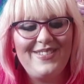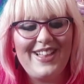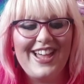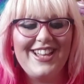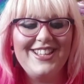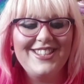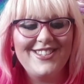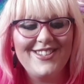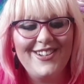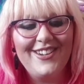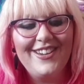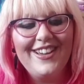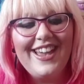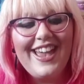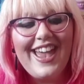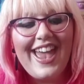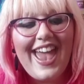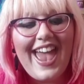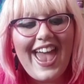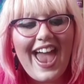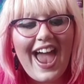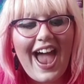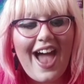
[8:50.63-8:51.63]
Bless her.
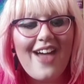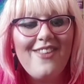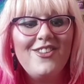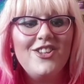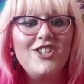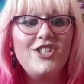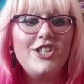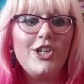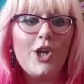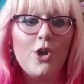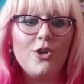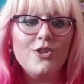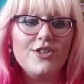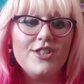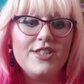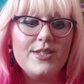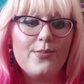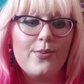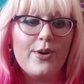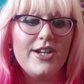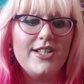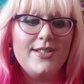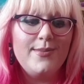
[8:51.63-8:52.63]
And then she
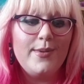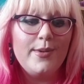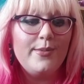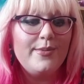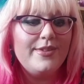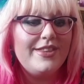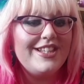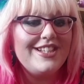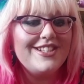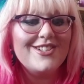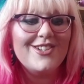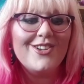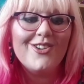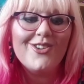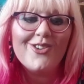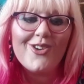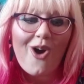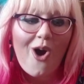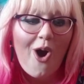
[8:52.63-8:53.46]
also surprised me with these